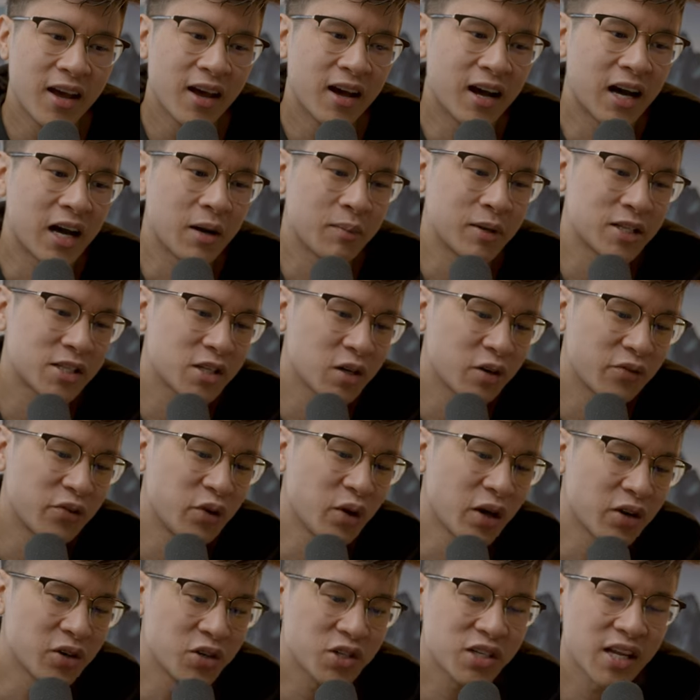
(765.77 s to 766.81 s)
Um, and so if
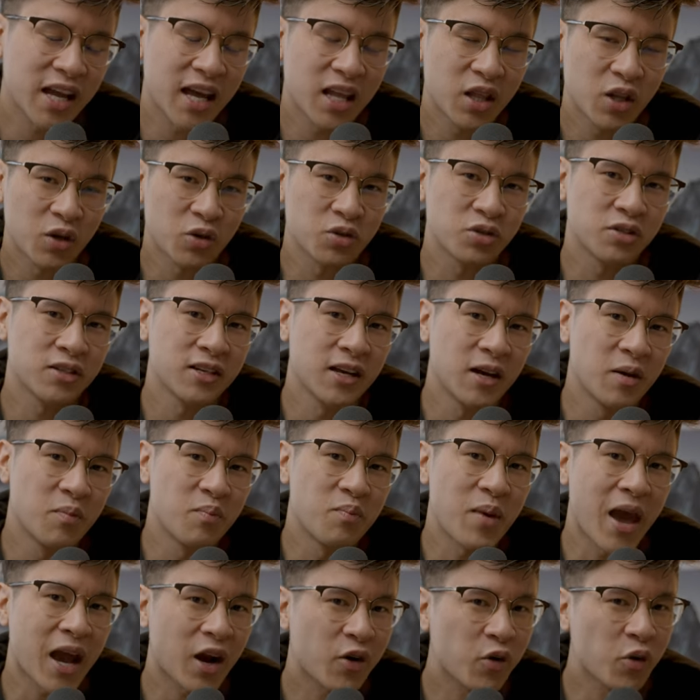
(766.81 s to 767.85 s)
you understand those
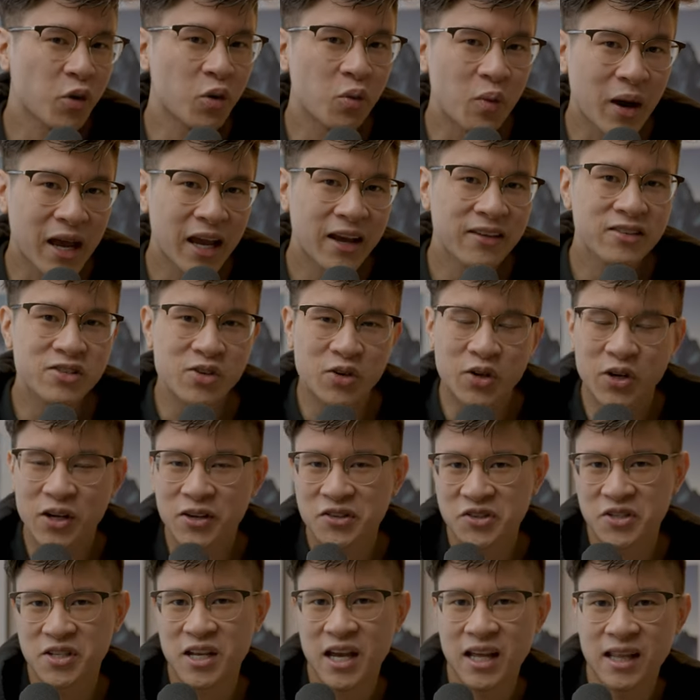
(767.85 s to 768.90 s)
macro ways or you
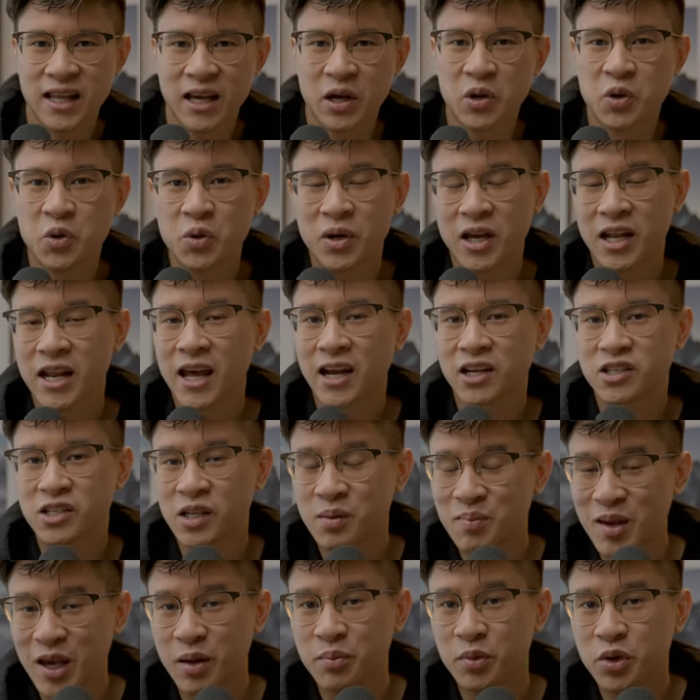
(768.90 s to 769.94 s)
understand like who can
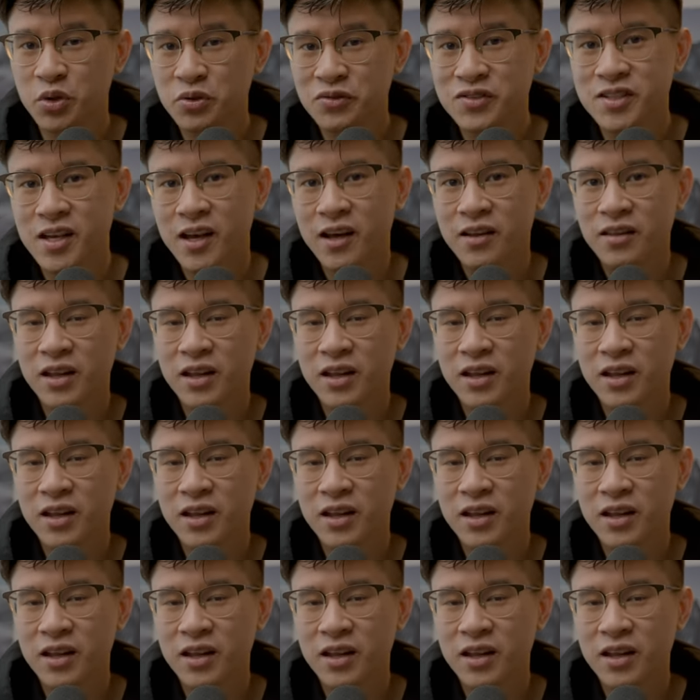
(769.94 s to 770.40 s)
actually make moves,